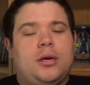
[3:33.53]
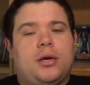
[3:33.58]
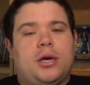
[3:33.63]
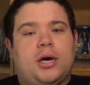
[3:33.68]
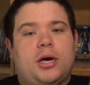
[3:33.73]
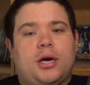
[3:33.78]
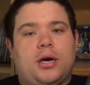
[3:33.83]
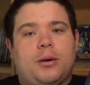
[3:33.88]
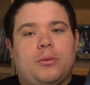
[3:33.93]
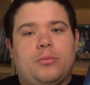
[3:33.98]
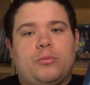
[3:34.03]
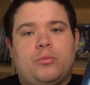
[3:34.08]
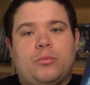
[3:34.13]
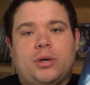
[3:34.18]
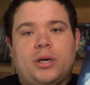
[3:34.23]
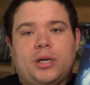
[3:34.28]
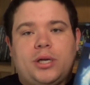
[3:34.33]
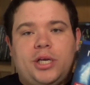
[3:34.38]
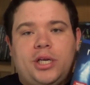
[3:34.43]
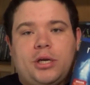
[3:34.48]

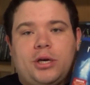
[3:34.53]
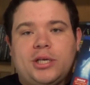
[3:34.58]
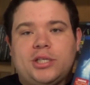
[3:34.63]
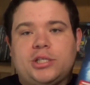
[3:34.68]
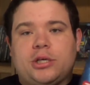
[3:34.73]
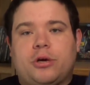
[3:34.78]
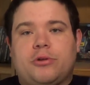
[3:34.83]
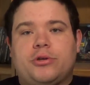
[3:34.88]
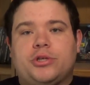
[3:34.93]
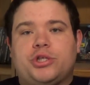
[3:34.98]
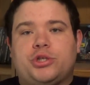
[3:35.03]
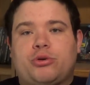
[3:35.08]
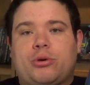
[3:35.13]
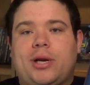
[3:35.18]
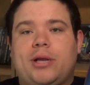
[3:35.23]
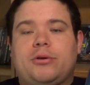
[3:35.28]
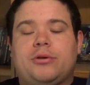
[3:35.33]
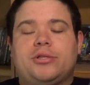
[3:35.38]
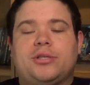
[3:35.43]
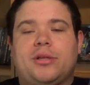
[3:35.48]
when I saw those
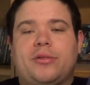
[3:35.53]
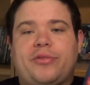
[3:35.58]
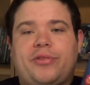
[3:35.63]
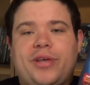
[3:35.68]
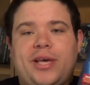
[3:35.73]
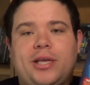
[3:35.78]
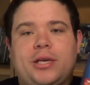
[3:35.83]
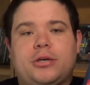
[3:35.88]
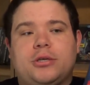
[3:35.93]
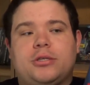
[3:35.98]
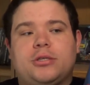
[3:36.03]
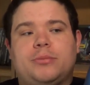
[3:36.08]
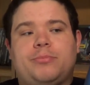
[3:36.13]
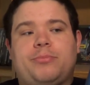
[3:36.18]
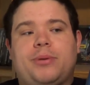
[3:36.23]
trailers in theaters,